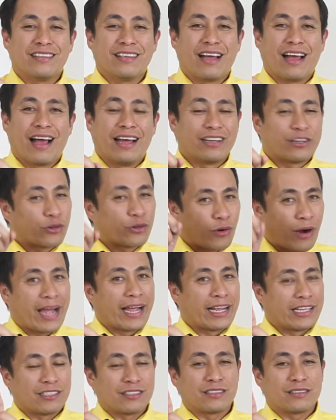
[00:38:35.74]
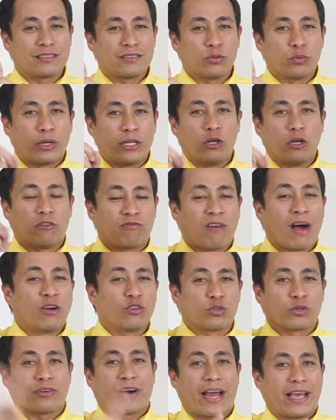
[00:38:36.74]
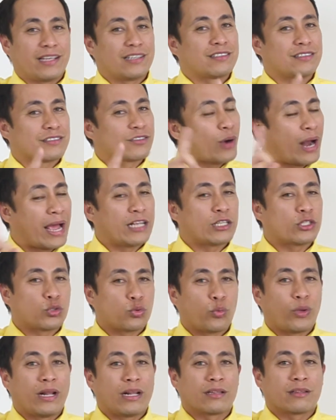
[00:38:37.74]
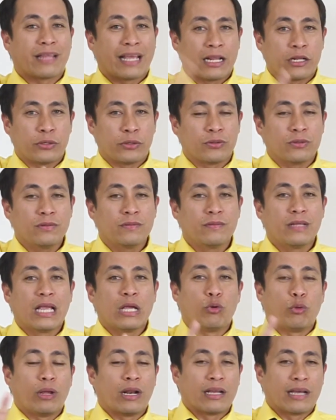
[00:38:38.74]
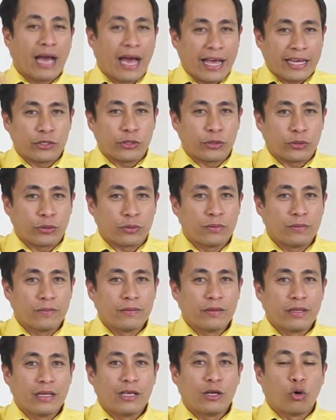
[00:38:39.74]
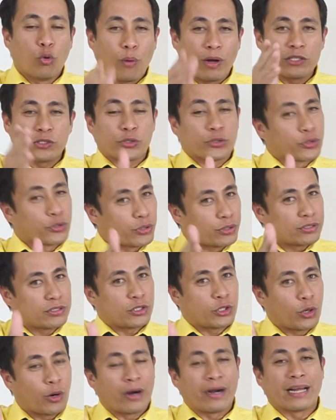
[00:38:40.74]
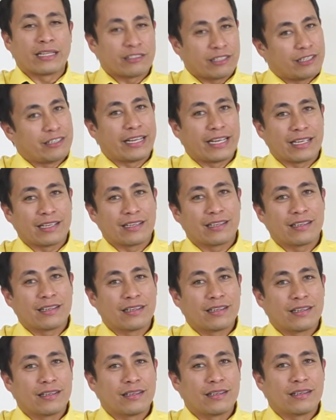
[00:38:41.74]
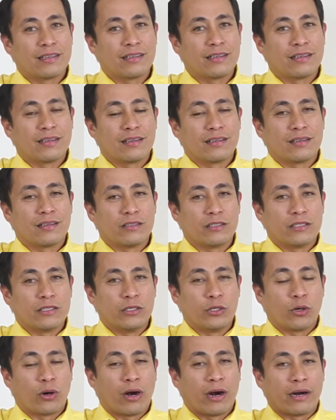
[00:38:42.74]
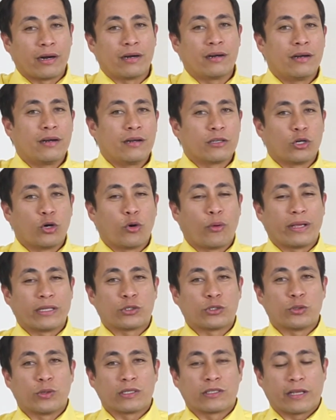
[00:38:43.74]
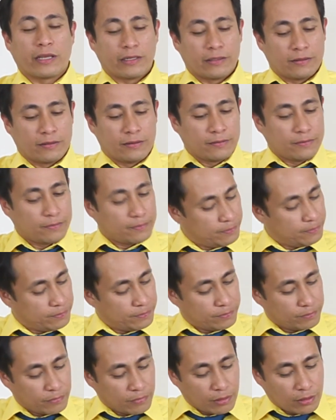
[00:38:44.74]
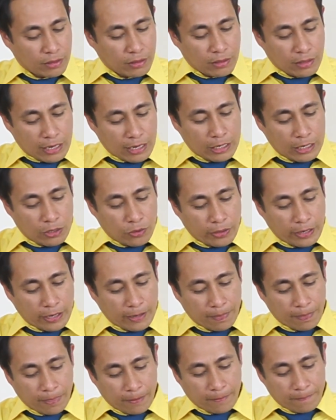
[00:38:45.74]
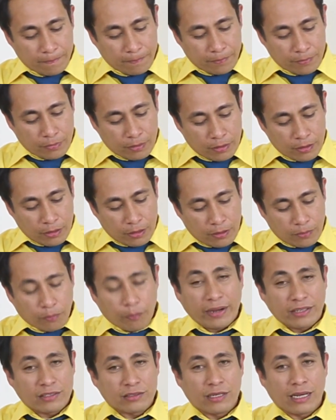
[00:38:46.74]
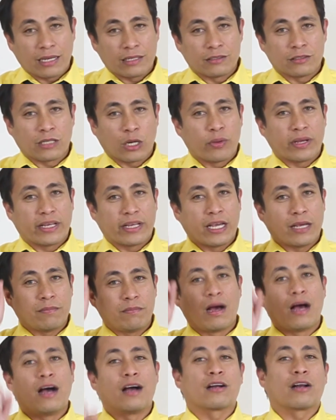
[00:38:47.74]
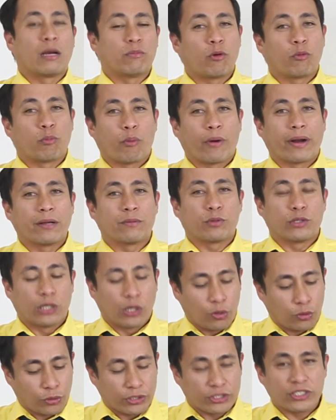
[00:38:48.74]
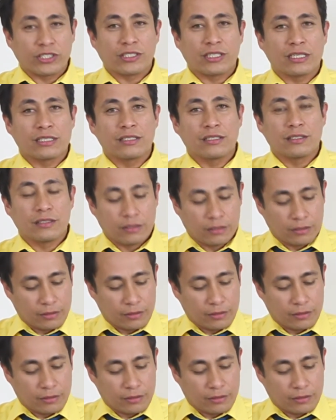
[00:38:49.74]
And Christ, when you found Christ, Christ will tell you, will guide you what church you are attending, you are going to attend. Hallelujah. Praise God. Shall we give a clap of praise for the Lord Jesus?